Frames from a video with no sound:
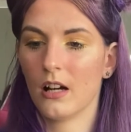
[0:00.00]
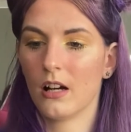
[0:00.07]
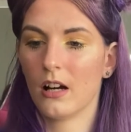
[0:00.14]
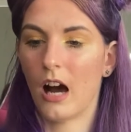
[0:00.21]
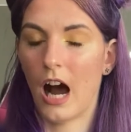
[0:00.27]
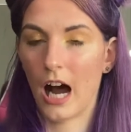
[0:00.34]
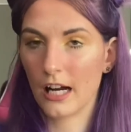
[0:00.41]

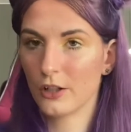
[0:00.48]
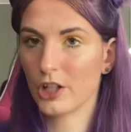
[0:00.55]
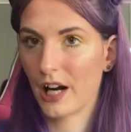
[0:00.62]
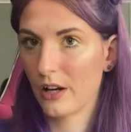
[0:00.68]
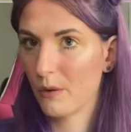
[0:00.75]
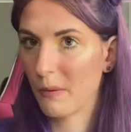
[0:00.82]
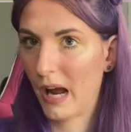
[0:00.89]

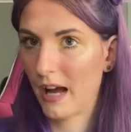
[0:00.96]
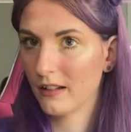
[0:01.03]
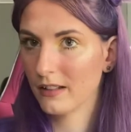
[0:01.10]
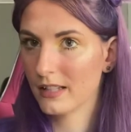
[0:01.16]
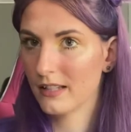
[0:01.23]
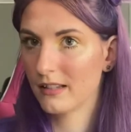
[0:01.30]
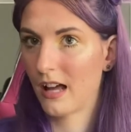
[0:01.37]
eyeshadow
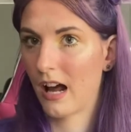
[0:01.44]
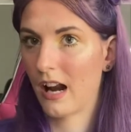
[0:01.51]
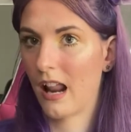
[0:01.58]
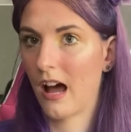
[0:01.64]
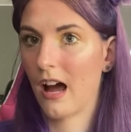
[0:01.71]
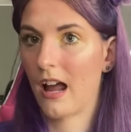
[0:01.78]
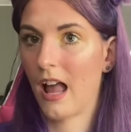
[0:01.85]
palettes
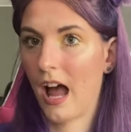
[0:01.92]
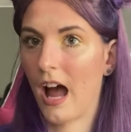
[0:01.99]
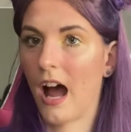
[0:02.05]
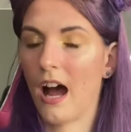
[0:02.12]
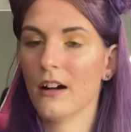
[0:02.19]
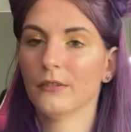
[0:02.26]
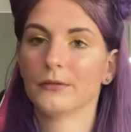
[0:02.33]
that I
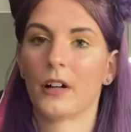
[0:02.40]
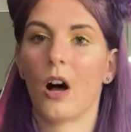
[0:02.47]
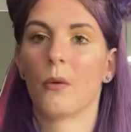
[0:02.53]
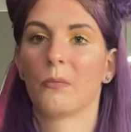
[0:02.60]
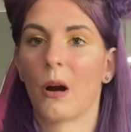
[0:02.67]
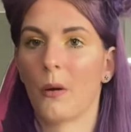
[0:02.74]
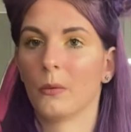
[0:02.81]
have,
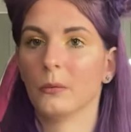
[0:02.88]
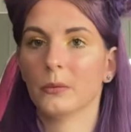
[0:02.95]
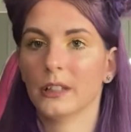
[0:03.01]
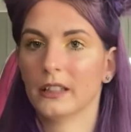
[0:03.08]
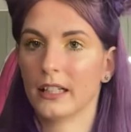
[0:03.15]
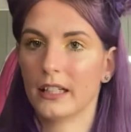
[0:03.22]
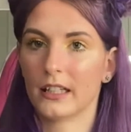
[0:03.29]
I'll
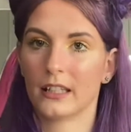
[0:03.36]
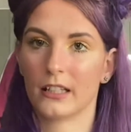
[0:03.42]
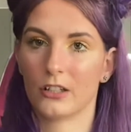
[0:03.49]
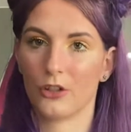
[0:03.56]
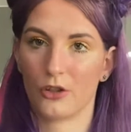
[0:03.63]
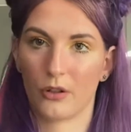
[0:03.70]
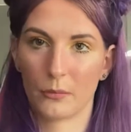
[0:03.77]
probably link in the
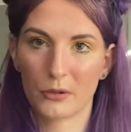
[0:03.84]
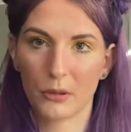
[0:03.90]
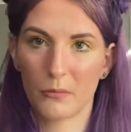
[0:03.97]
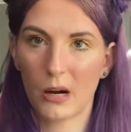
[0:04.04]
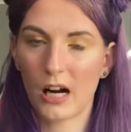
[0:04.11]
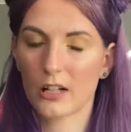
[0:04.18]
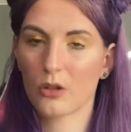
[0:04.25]
description
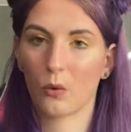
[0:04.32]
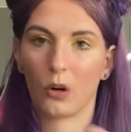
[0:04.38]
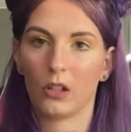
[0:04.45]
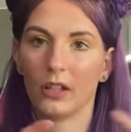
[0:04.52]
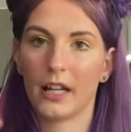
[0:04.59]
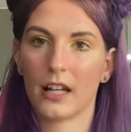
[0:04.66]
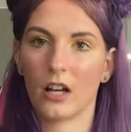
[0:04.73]
box,
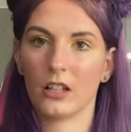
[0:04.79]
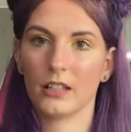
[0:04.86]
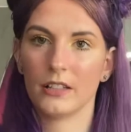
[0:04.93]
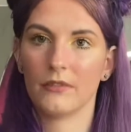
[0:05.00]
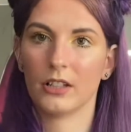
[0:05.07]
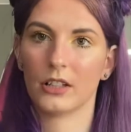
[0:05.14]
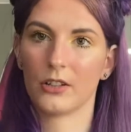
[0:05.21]
or like I'll
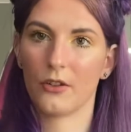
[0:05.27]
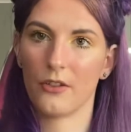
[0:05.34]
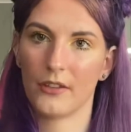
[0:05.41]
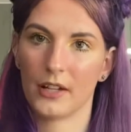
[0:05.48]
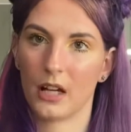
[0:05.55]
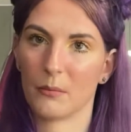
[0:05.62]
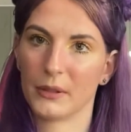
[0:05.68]
leave a little
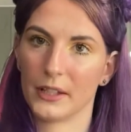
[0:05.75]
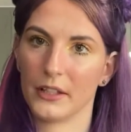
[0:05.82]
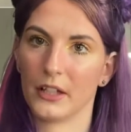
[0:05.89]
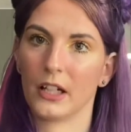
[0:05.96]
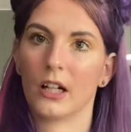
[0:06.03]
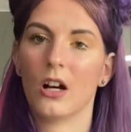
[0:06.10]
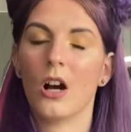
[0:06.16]
thing up
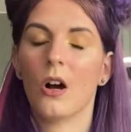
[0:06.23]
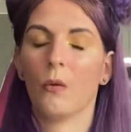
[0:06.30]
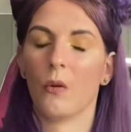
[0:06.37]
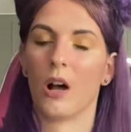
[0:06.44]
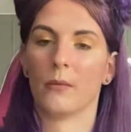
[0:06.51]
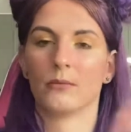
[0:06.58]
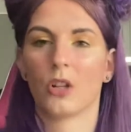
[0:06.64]
here
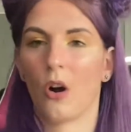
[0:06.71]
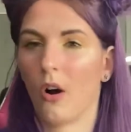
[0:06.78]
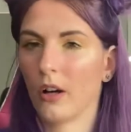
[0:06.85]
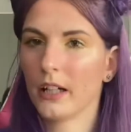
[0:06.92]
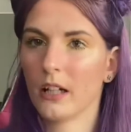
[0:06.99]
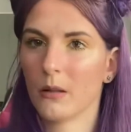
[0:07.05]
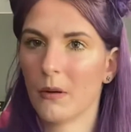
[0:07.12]
while I'm
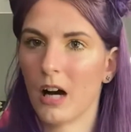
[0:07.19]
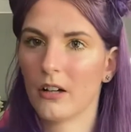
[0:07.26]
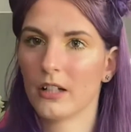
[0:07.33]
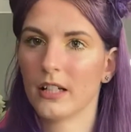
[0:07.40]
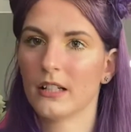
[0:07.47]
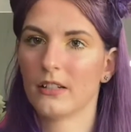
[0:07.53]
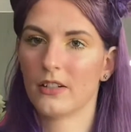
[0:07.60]
talking about
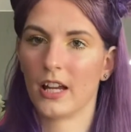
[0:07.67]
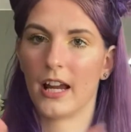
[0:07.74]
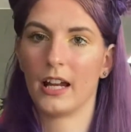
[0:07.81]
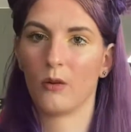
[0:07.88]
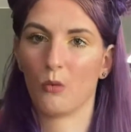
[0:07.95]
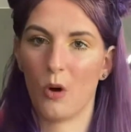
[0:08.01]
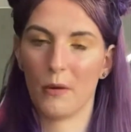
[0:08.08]
it
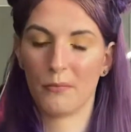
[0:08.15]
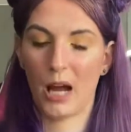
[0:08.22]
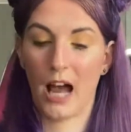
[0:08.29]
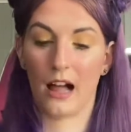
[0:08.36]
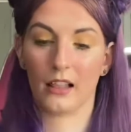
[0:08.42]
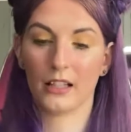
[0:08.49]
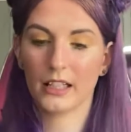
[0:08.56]
saying what
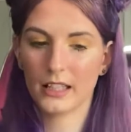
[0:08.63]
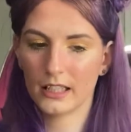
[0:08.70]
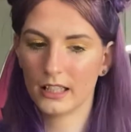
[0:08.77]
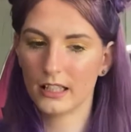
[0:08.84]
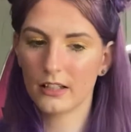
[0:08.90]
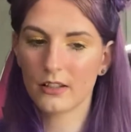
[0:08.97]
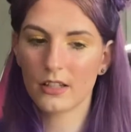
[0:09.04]
palette it
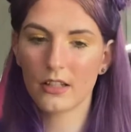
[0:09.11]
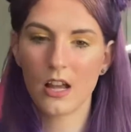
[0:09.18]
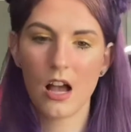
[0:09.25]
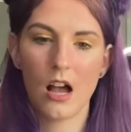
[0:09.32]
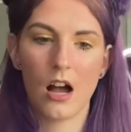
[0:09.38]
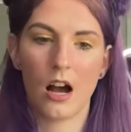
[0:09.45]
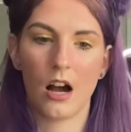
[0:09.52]
is,
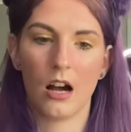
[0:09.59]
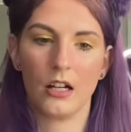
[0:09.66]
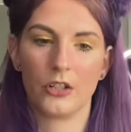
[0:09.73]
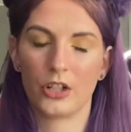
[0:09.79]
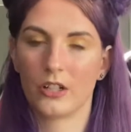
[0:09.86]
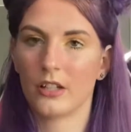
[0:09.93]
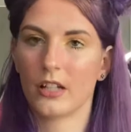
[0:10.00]

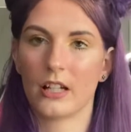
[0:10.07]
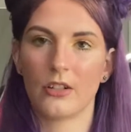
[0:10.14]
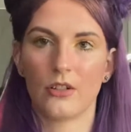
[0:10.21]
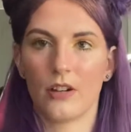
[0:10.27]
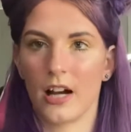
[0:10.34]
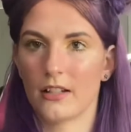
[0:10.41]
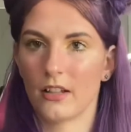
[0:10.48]
just in case
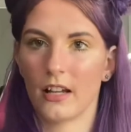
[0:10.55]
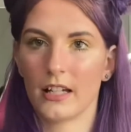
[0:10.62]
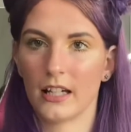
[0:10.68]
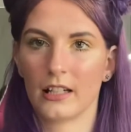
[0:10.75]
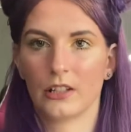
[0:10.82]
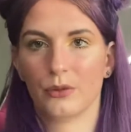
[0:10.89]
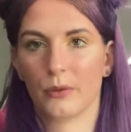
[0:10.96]
you guys like
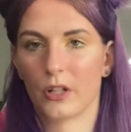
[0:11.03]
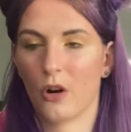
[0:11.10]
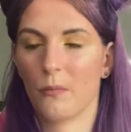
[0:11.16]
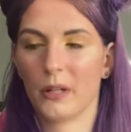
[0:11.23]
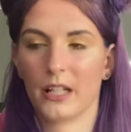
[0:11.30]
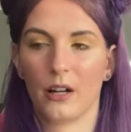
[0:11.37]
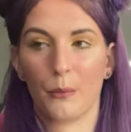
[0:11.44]
it and you want to
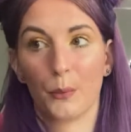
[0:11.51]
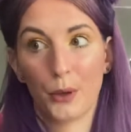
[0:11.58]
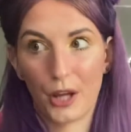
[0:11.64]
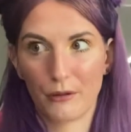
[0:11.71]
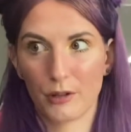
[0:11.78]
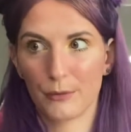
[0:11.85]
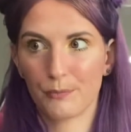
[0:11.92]
go pick it up,
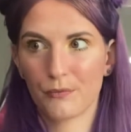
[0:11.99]
whatever.